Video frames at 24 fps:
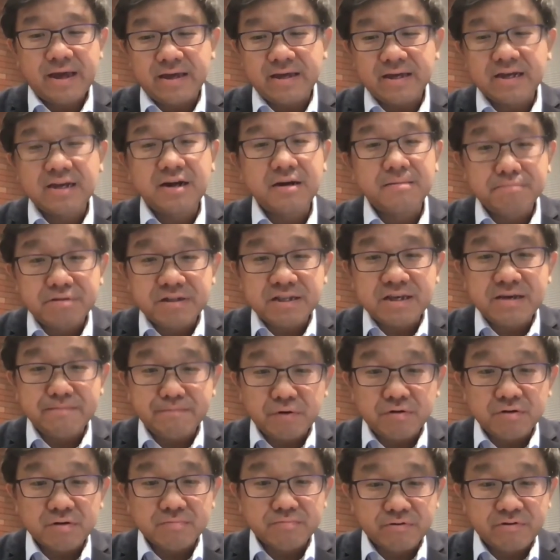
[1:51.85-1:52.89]
complete
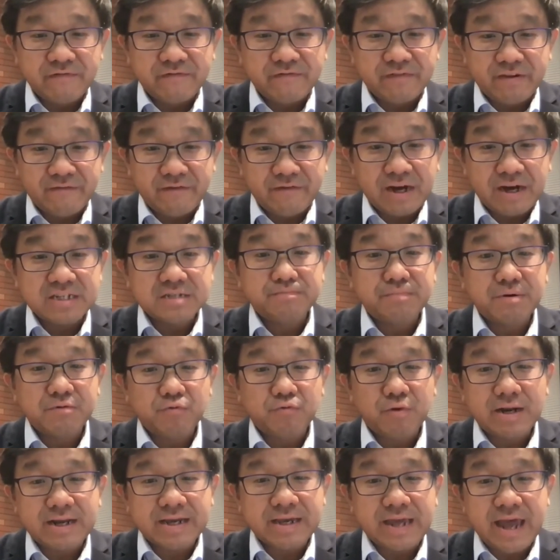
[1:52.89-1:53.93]
bulletproof device, but
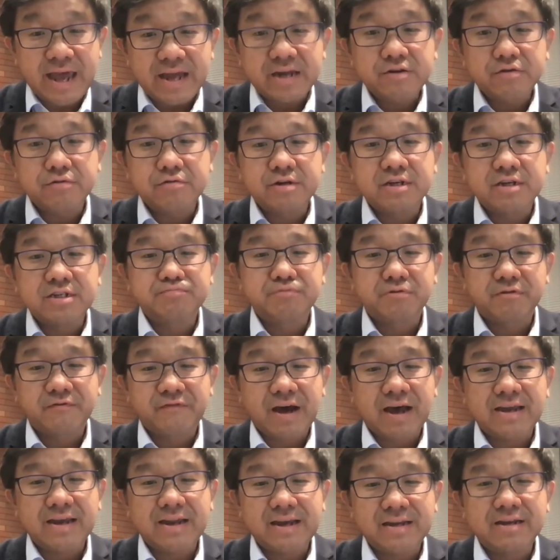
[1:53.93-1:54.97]
what it can do is
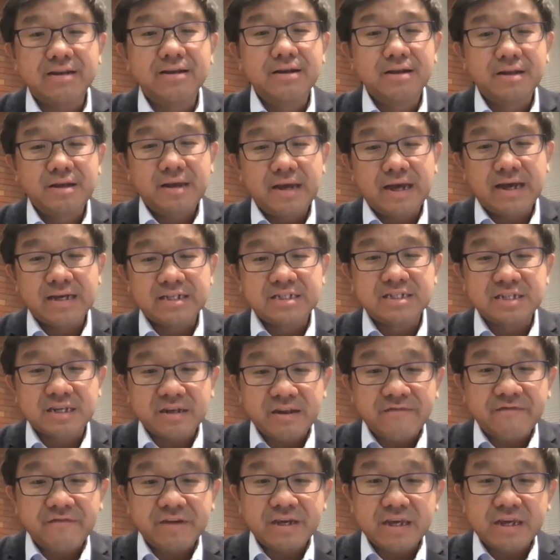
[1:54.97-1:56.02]
provide a
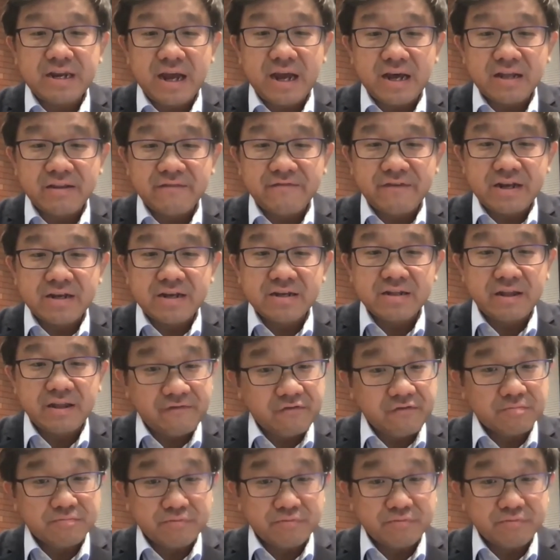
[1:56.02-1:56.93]
significant elevated level of